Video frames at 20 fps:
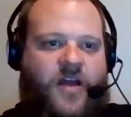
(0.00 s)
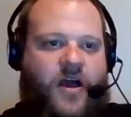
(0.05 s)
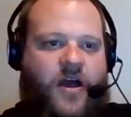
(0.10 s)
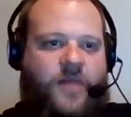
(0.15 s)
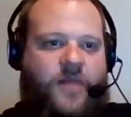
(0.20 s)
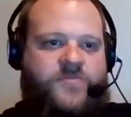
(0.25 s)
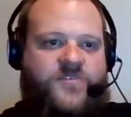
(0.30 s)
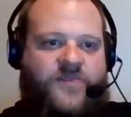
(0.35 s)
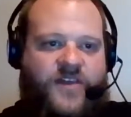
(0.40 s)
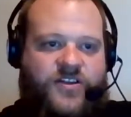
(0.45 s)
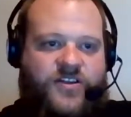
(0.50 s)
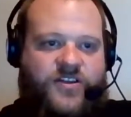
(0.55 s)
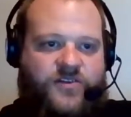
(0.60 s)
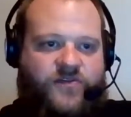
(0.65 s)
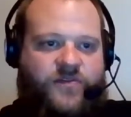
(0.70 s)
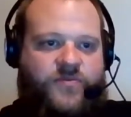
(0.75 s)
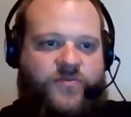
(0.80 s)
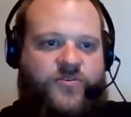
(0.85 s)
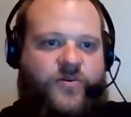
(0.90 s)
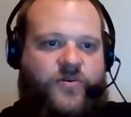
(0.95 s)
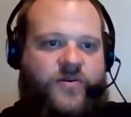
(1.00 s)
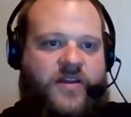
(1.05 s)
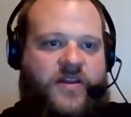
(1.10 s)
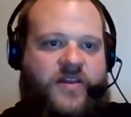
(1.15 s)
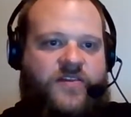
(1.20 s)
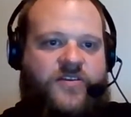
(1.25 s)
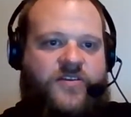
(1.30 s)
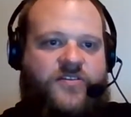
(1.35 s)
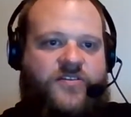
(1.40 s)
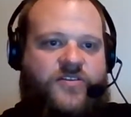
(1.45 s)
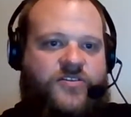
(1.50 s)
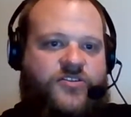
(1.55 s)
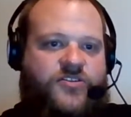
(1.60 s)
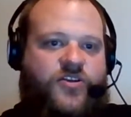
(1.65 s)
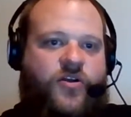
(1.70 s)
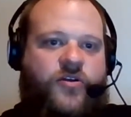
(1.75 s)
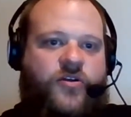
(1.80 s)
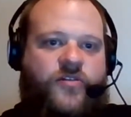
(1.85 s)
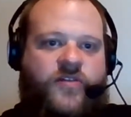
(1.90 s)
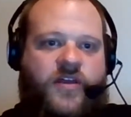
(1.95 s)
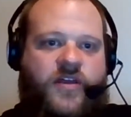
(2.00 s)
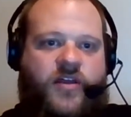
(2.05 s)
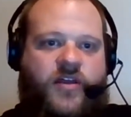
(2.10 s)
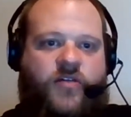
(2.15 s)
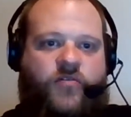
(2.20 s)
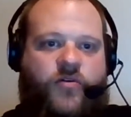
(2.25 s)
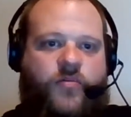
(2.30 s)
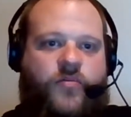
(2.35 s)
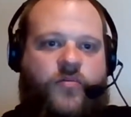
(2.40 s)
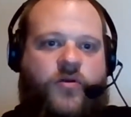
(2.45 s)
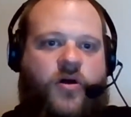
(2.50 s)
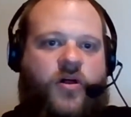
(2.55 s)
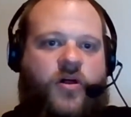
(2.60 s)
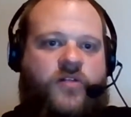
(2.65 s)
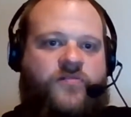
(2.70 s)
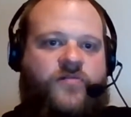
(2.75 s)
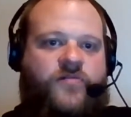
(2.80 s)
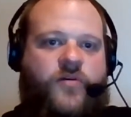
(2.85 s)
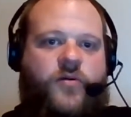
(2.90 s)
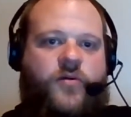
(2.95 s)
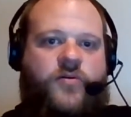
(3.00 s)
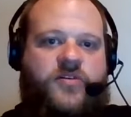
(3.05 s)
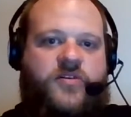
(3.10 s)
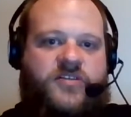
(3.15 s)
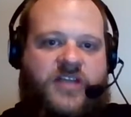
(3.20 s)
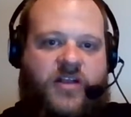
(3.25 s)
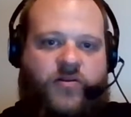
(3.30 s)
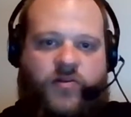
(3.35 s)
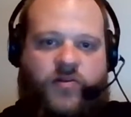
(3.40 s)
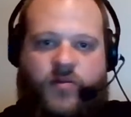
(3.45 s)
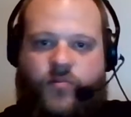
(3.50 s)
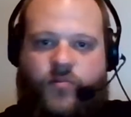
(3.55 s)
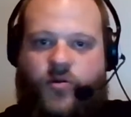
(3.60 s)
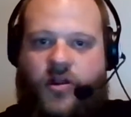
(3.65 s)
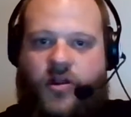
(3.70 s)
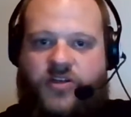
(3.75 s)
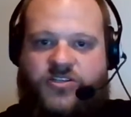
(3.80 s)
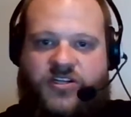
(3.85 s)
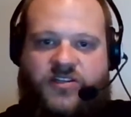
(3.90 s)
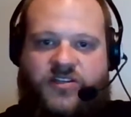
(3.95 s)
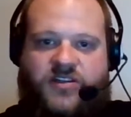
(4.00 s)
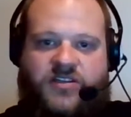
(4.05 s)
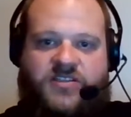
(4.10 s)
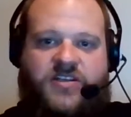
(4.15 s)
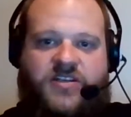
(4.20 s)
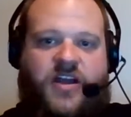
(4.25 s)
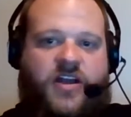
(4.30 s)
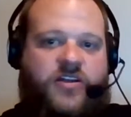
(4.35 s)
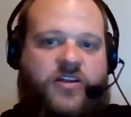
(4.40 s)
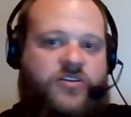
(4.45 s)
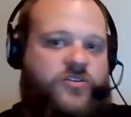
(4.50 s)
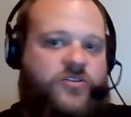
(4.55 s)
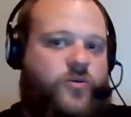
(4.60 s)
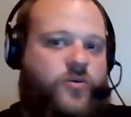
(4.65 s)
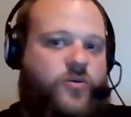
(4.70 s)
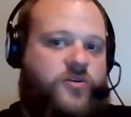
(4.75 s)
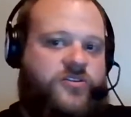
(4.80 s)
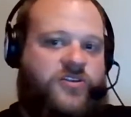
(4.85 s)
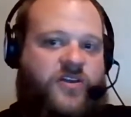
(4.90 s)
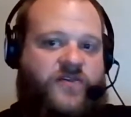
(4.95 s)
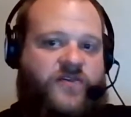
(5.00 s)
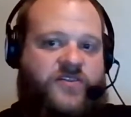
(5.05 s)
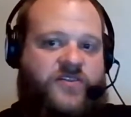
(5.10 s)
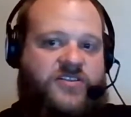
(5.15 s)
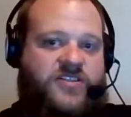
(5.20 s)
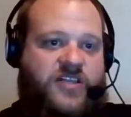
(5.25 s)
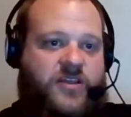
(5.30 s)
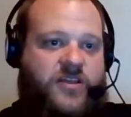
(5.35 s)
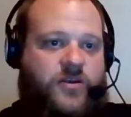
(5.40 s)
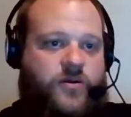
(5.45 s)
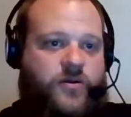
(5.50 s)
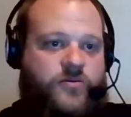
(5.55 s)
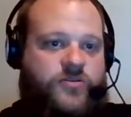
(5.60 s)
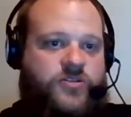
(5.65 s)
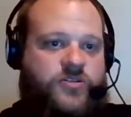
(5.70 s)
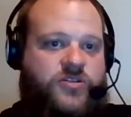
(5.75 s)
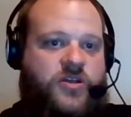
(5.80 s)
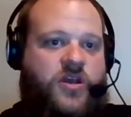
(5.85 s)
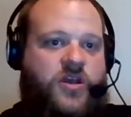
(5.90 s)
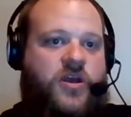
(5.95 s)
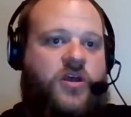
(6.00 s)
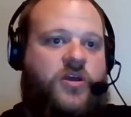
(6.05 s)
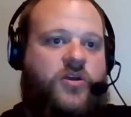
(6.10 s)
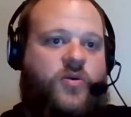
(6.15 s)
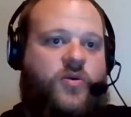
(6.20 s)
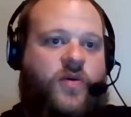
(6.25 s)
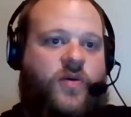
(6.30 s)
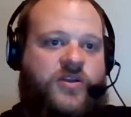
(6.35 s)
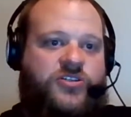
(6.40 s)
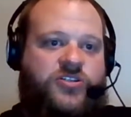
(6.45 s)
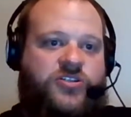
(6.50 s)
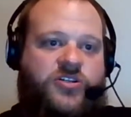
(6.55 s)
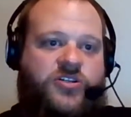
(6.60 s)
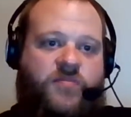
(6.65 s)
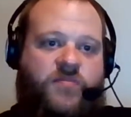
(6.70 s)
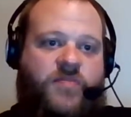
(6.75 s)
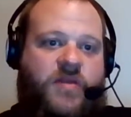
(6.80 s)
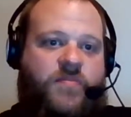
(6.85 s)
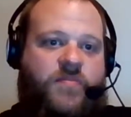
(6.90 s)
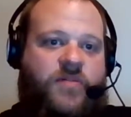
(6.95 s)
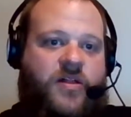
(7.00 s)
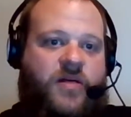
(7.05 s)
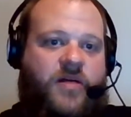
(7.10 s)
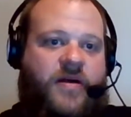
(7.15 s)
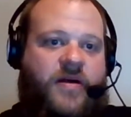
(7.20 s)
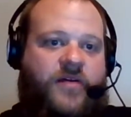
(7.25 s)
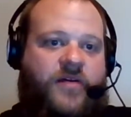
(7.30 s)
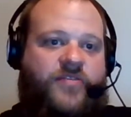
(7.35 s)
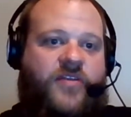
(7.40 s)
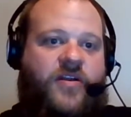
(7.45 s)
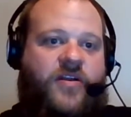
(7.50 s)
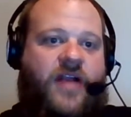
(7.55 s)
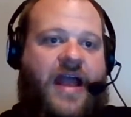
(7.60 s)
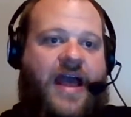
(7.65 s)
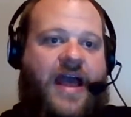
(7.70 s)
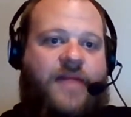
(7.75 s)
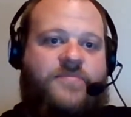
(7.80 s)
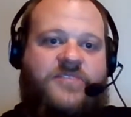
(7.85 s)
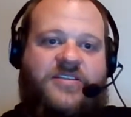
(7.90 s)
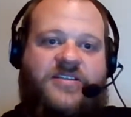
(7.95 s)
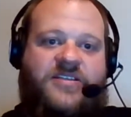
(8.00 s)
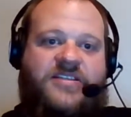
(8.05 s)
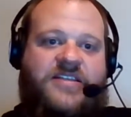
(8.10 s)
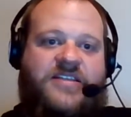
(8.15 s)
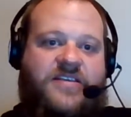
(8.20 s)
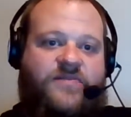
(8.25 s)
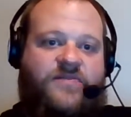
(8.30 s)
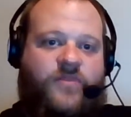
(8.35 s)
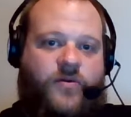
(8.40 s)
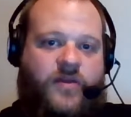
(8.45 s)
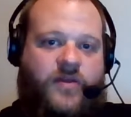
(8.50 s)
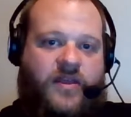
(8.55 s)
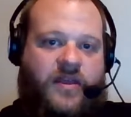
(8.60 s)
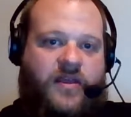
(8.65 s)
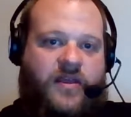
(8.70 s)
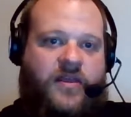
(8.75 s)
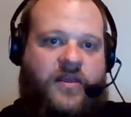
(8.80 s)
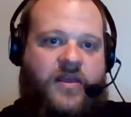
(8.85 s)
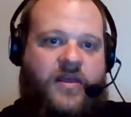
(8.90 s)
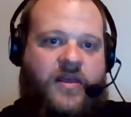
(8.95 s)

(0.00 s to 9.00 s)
observation from Doreen, there's currently a group called Voter Integrity Project that is knocking doors on the Seacoast, questioning people about their absentee voting